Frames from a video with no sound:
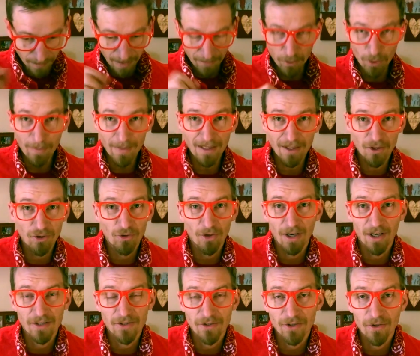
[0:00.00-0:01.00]
If you mean to
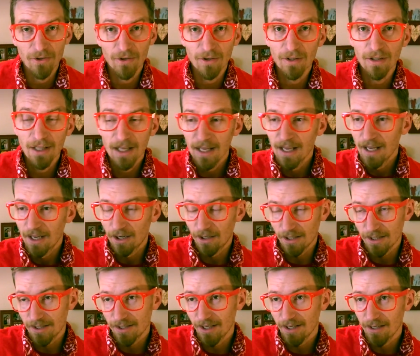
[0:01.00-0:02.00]
draw a circle and
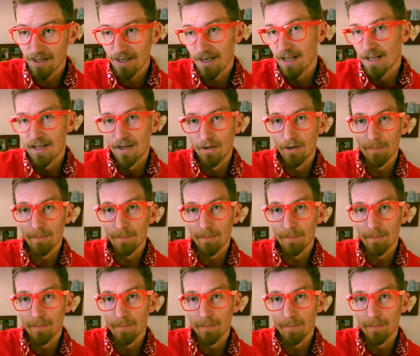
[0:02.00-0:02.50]
all of a sudden,